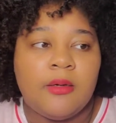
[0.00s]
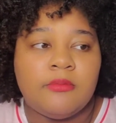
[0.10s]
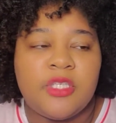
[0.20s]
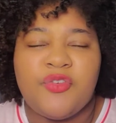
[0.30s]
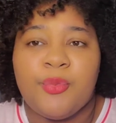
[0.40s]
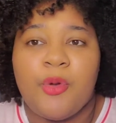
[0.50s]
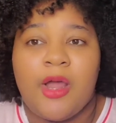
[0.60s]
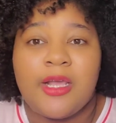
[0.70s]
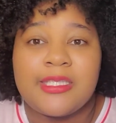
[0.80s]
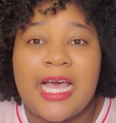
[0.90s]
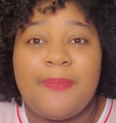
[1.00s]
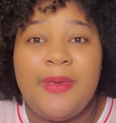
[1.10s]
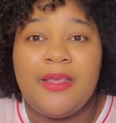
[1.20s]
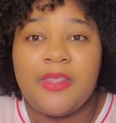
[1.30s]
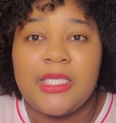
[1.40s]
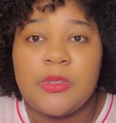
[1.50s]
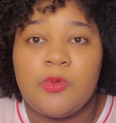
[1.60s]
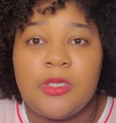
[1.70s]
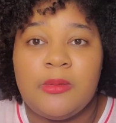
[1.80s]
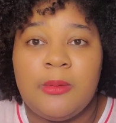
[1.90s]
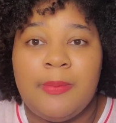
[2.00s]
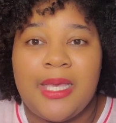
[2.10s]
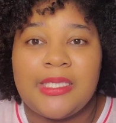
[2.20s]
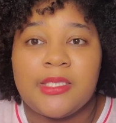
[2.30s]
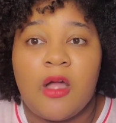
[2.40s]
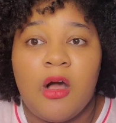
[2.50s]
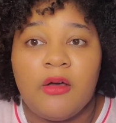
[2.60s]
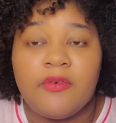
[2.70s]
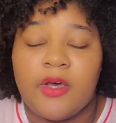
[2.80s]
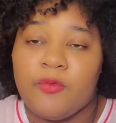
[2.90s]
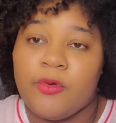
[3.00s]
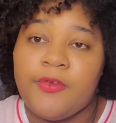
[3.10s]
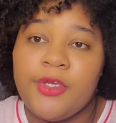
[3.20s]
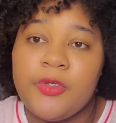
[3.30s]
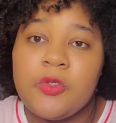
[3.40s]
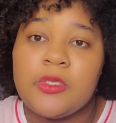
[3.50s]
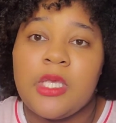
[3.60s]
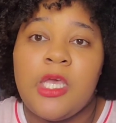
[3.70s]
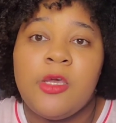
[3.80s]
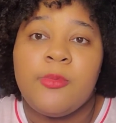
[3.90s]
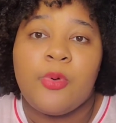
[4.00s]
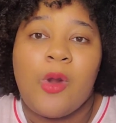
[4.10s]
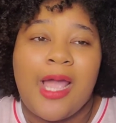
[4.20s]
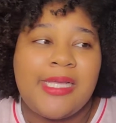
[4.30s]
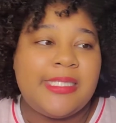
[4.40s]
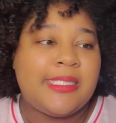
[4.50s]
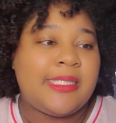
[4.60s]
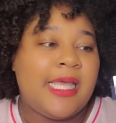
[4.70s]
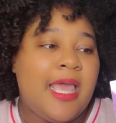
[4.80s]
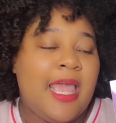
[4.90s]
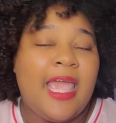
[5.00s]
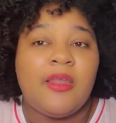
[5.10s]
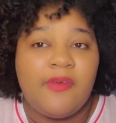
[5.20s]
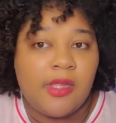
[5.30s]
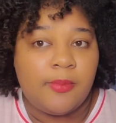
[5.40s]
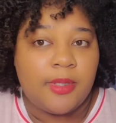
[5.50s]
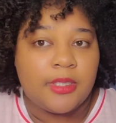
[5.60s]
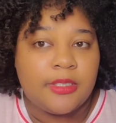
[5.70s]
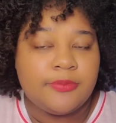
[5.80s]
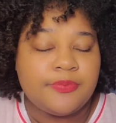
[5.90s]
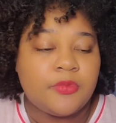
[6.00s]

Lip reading: Different products. I picked this one based off of reviews, price, and availability.